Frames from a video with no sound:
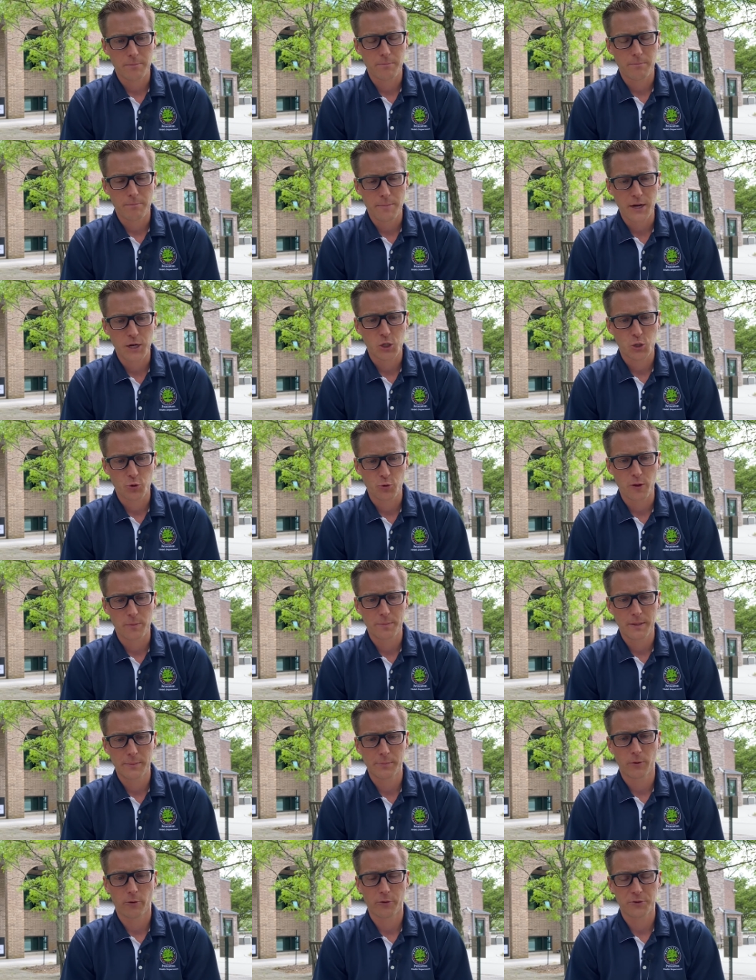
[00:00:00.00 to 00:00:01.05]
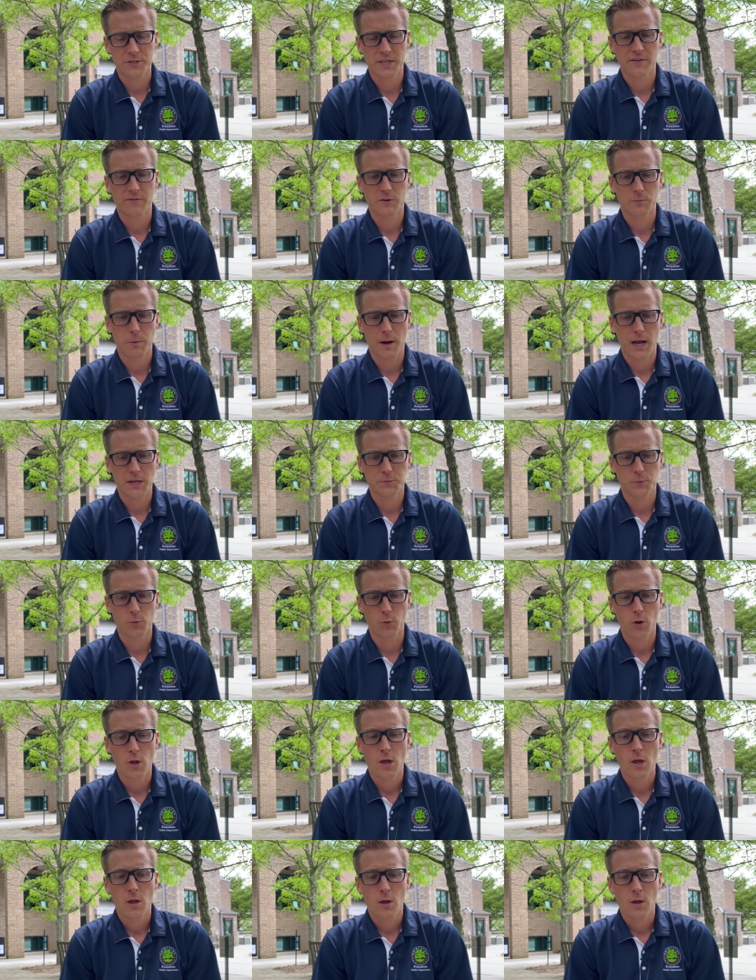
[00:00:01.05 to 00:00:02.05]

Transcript: make sure that people are as safe as possible